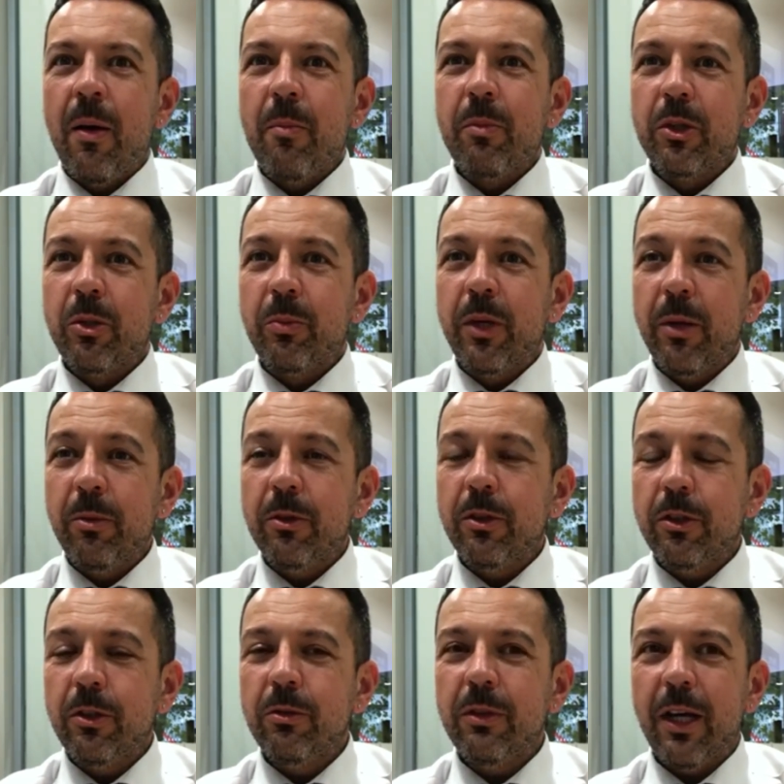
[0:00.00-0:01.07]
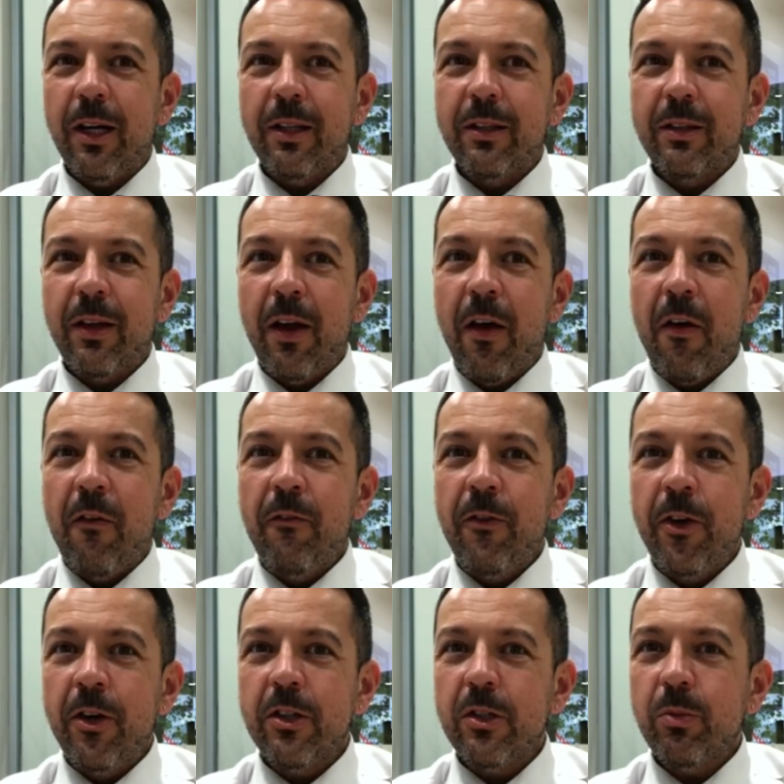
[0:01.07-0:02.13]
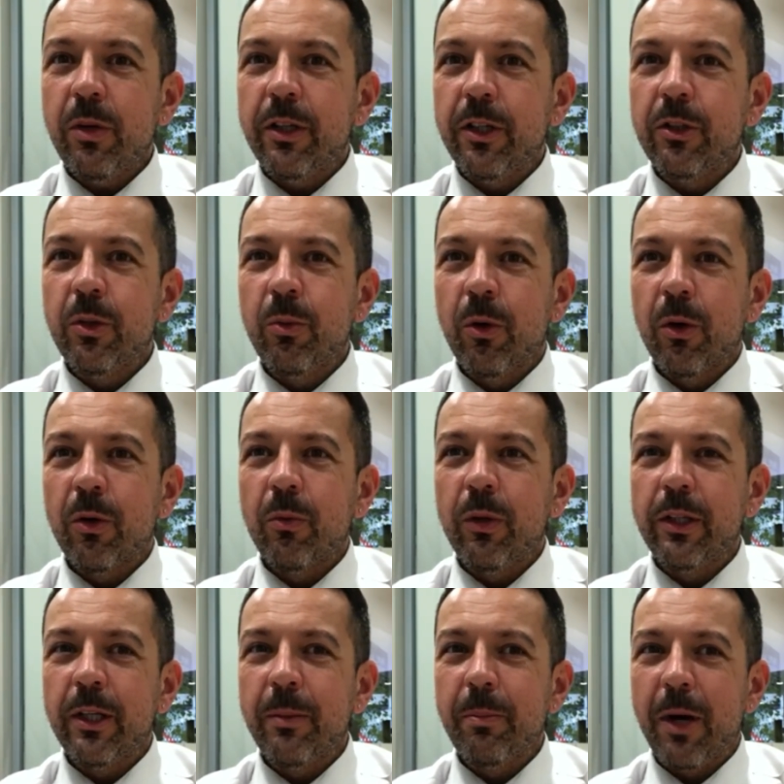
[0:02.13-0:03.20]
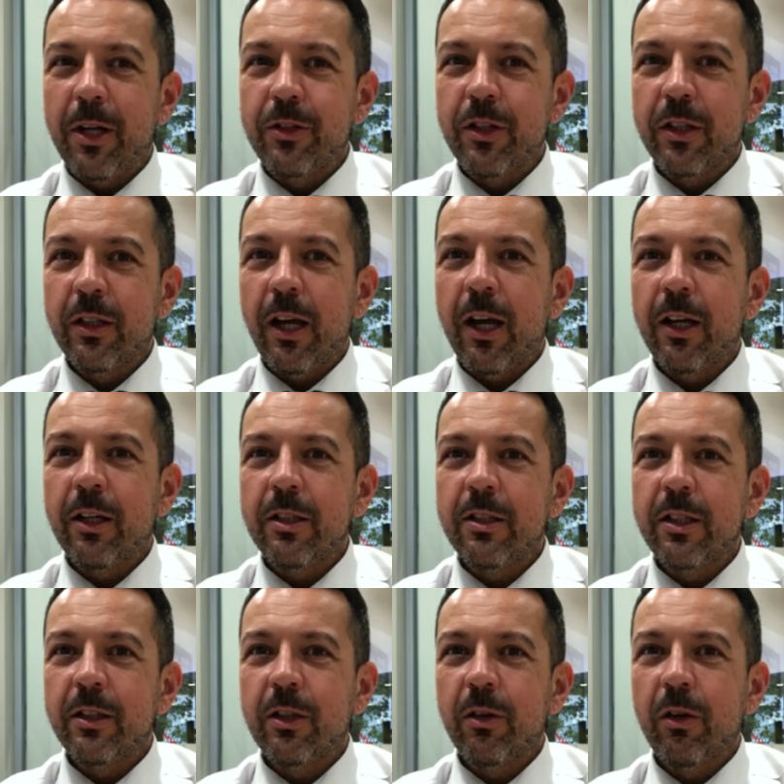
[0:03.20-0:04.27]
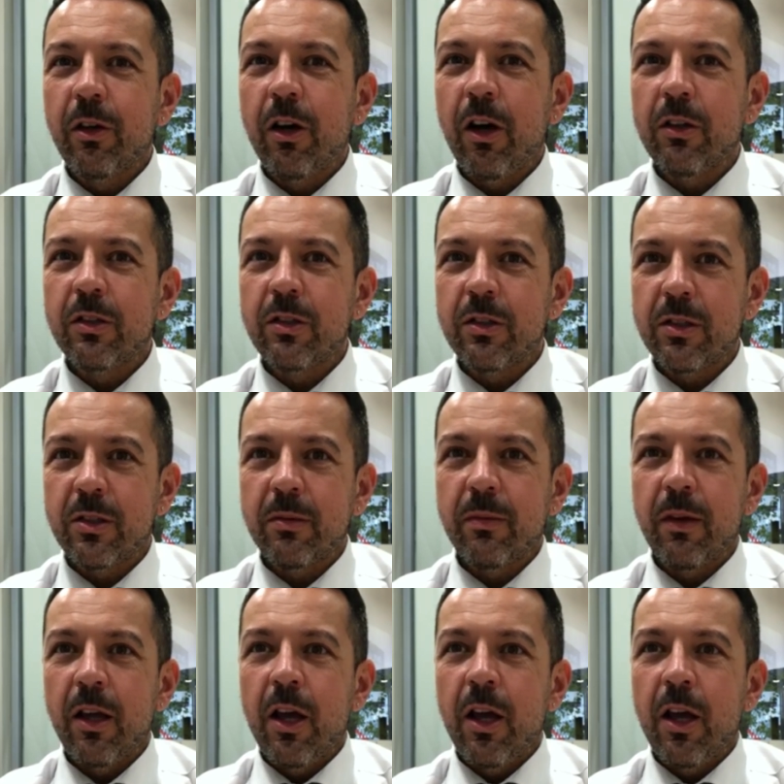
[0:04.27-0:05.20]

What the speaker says: But to be able to do that, first we need to work within a budget and consider all costs.